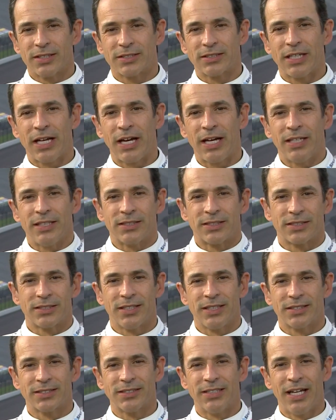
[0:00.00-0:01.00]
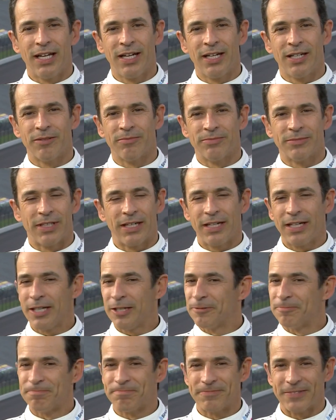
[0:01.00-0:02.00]
guys, it's done.
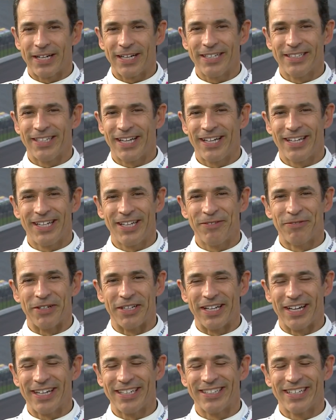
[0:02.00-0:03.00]
Ah, I, I love it. I,